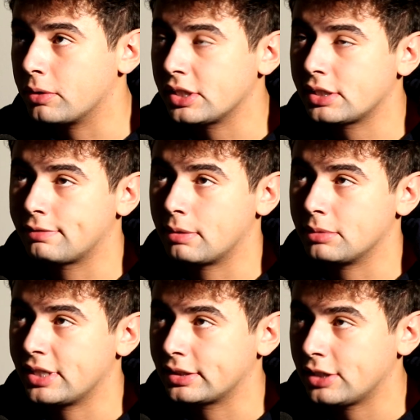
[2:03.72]
noticed
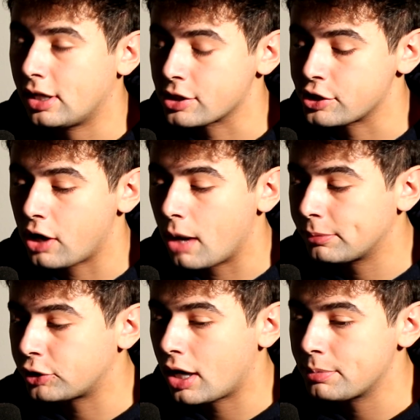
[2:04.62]
from TikTok
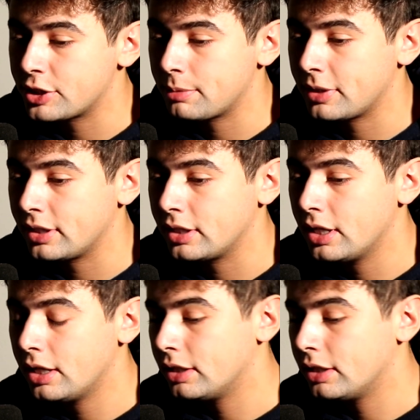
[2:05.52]
shop drop shipping